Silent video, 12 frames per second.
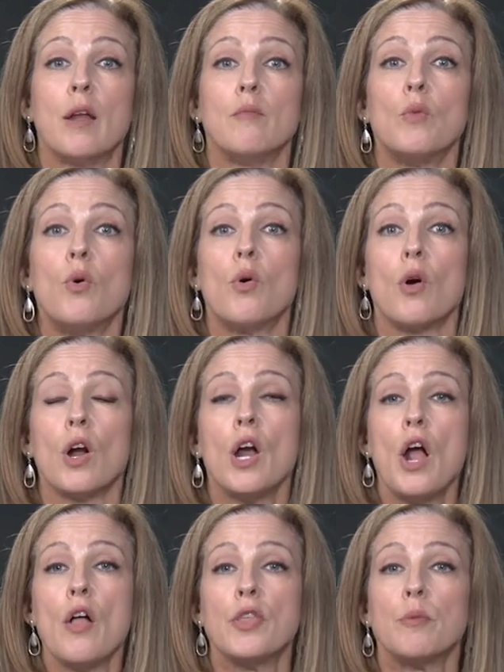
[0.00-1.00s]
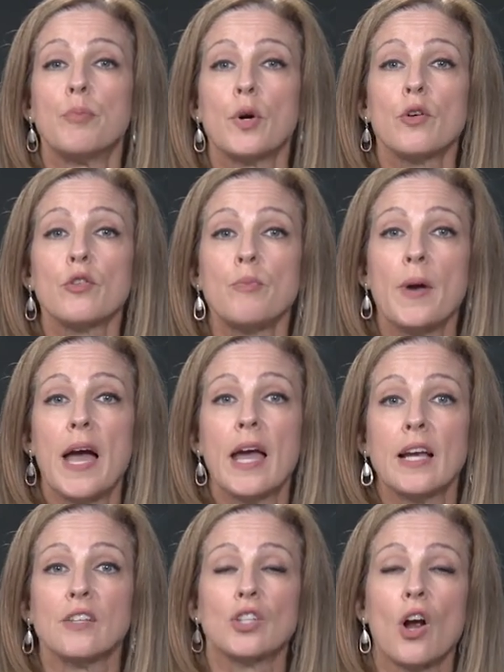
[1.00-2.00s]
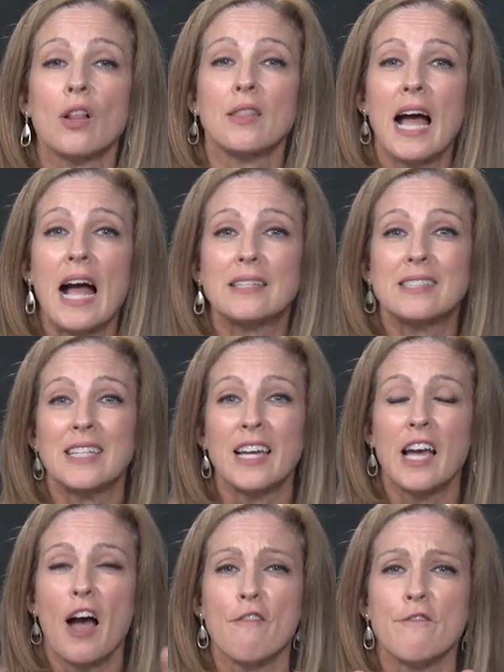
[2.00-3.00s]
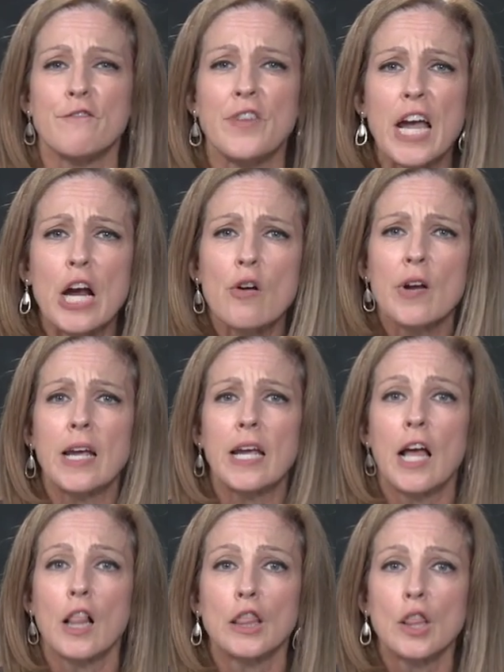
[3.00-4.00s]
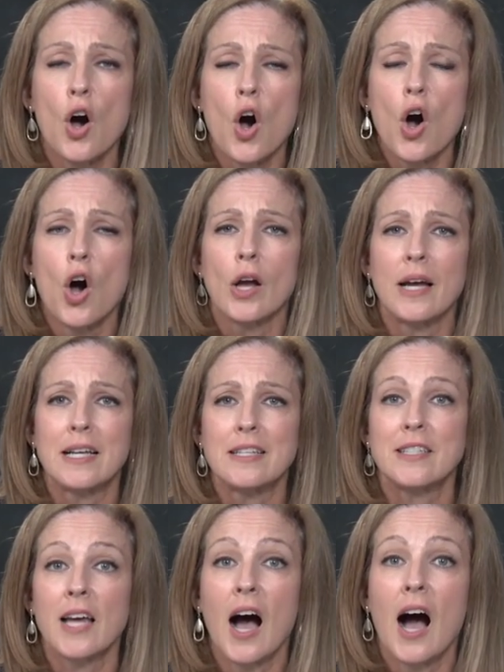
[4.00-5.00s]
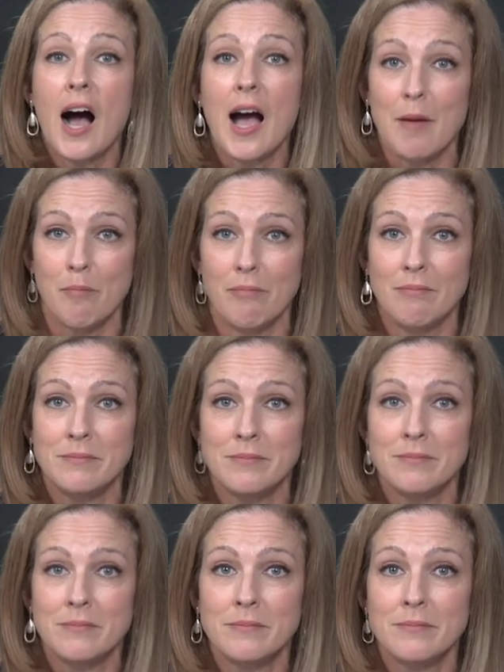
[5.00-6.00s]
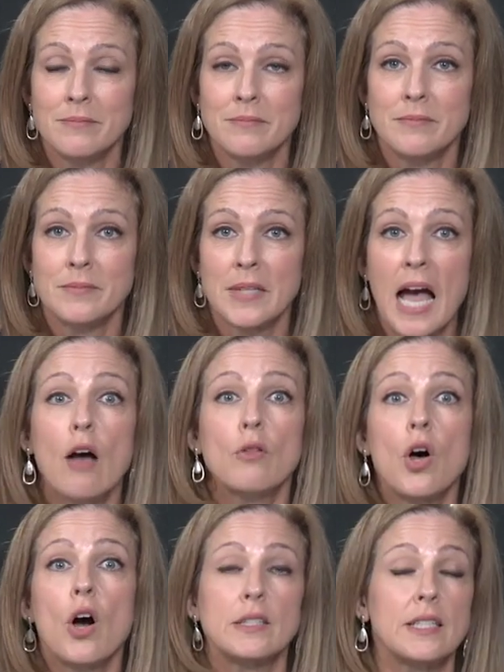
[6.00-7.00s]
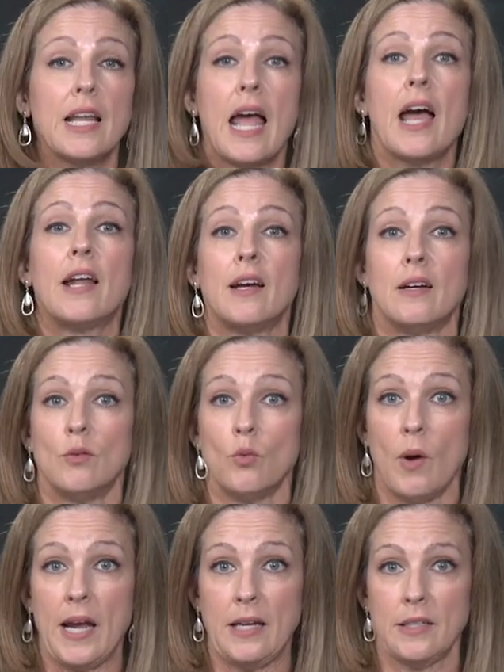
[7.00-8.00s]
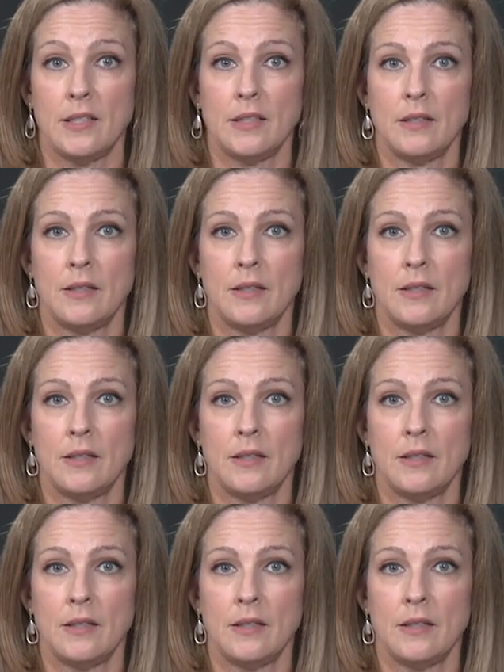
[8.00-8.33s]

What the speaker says: and more. The birth pangs are lasting a very long time. How long did Hannah wait?